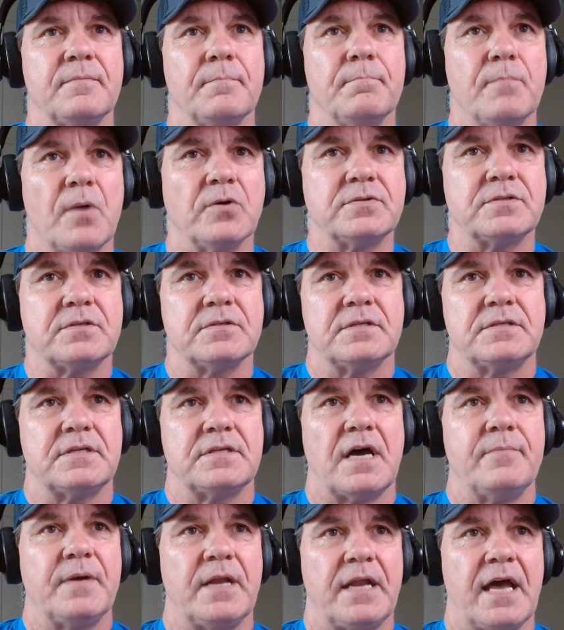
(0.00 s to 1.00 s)
most of the
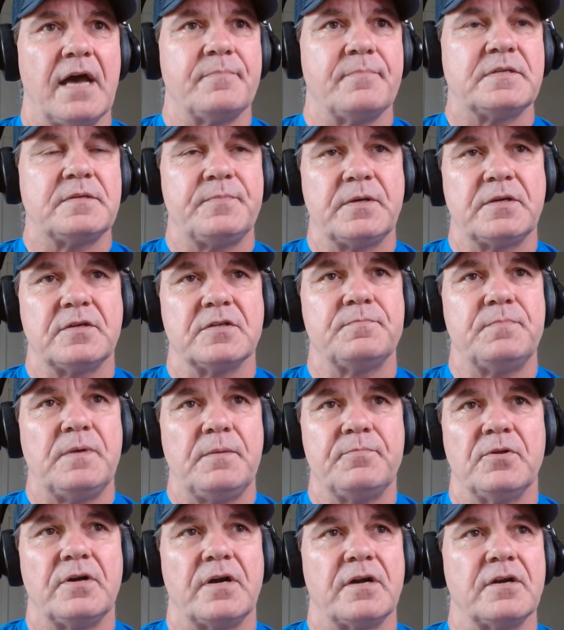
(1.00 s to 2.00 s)
time it happens because
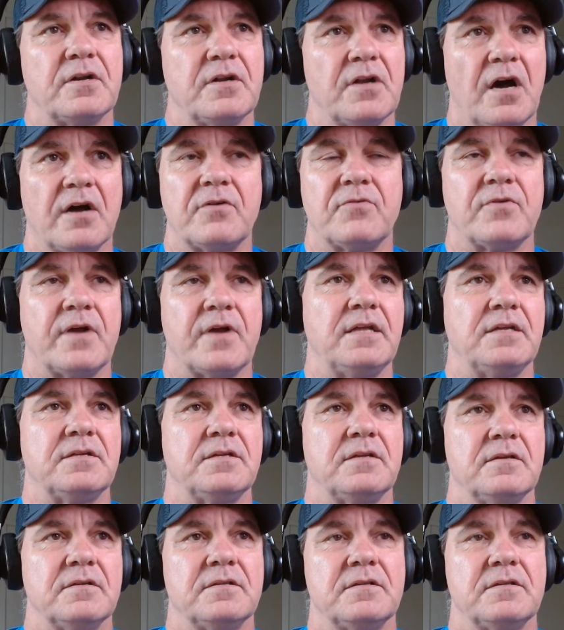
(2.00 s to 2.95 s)
people are not ready.